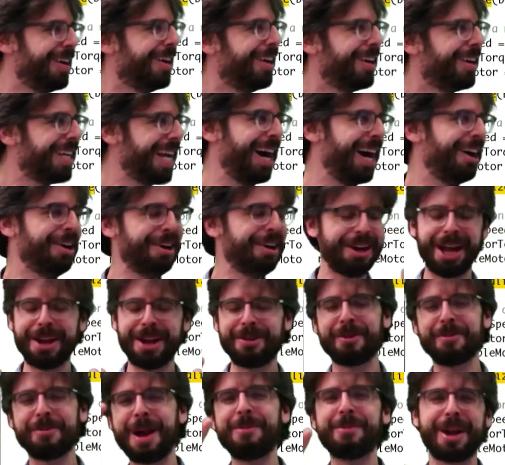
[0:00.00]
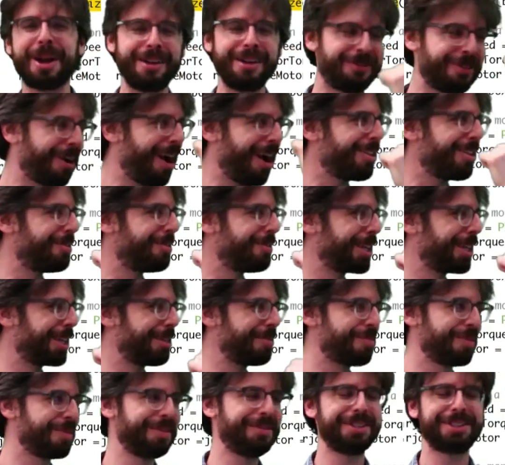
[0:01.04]
yeah, I remembered I forgot something in the previous
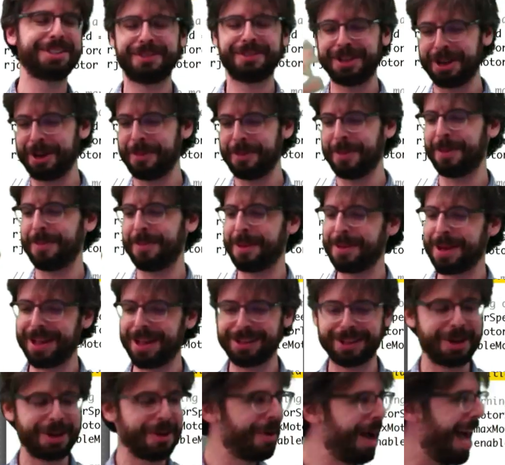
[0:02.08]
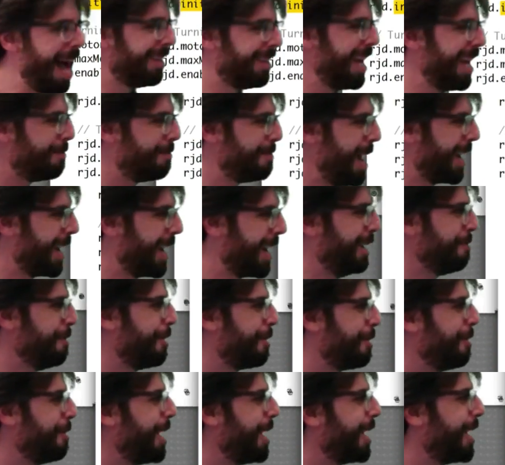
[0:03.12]
video, but maybe I'll go add that back in real quick.
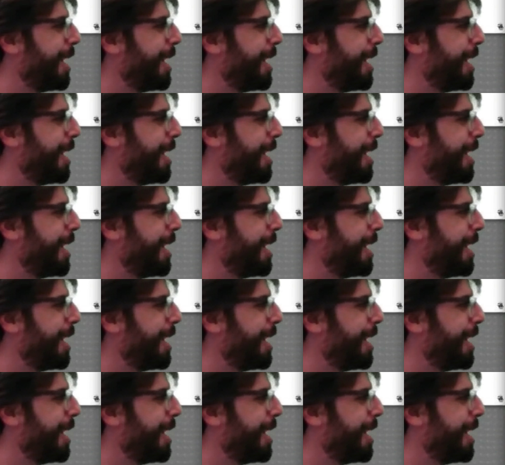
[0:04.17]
